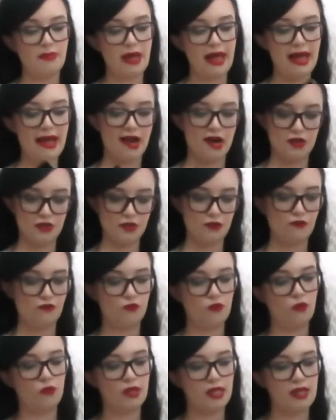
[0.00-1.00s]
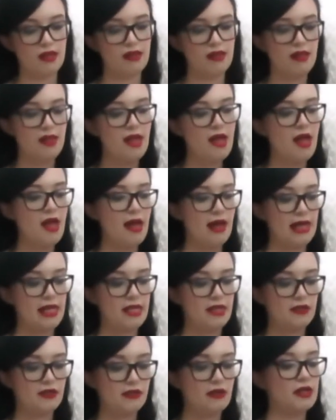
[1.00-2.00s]
Bare Euphoria.
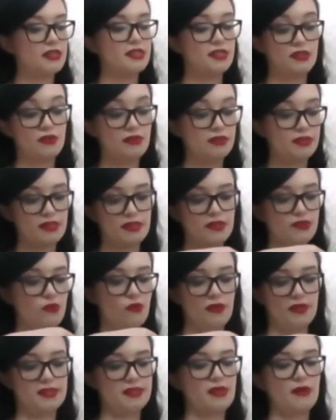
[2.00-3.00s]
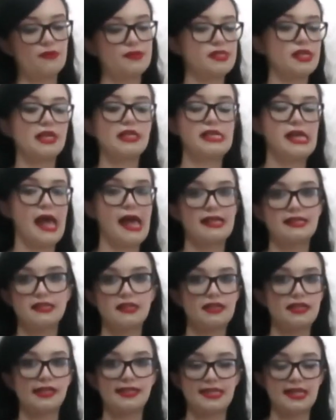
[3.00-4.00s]
And as soon as I saw this, I was like, yes, I
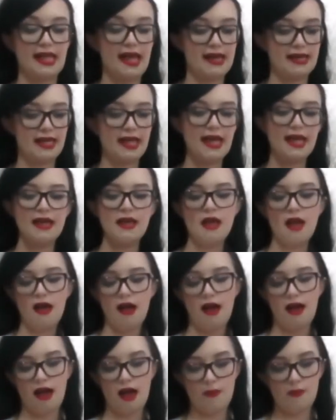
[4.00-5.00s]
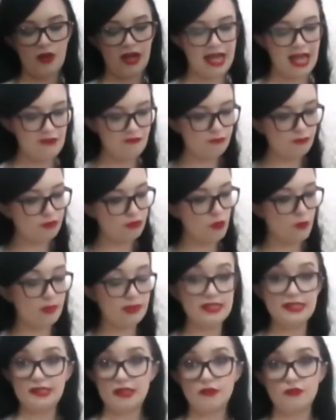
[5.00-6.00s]
need to get it. I haven't
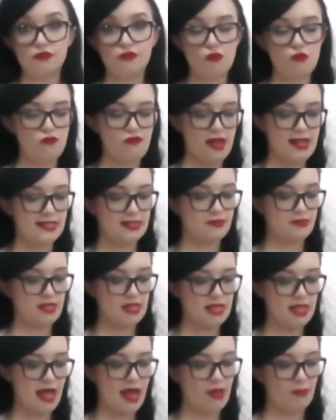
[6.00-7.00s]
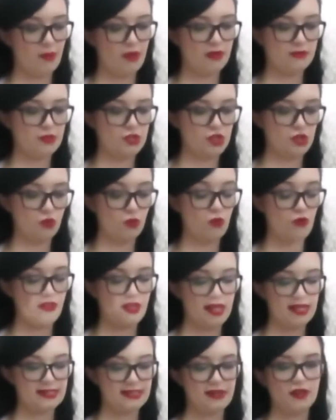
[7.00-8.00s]
properly done a full face with it yet, but I'm sure
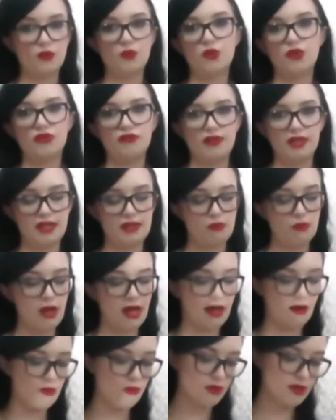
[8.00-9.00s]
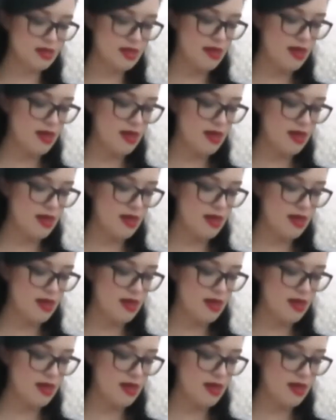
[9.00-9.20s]
that it's going to work really well,